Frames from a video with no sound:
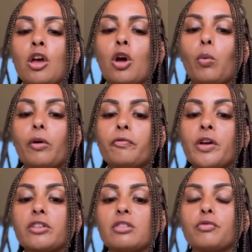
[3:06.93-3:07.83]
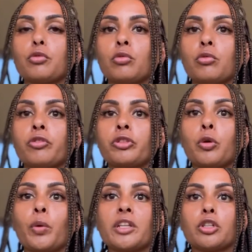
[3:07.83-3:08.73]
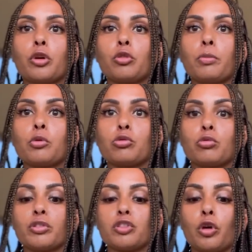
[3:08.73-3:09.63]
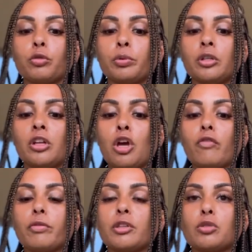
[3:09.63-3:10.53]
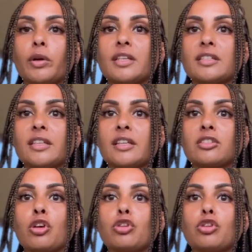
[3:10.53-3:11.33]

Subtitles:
Well, first of all, the window, the portal is open from the 26th